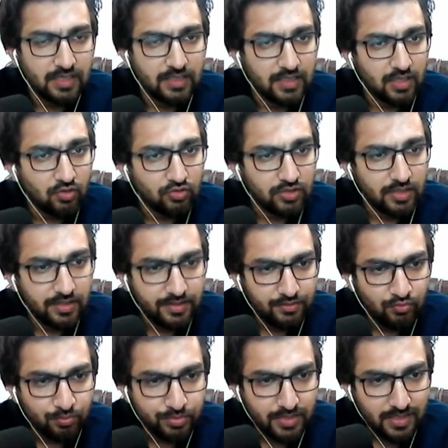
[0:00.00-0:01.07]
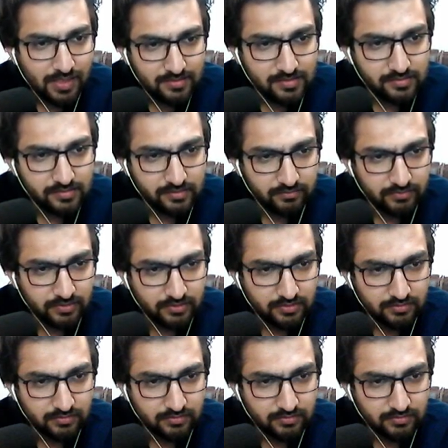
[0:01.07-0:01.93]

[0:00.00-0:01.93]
Now the new price is given,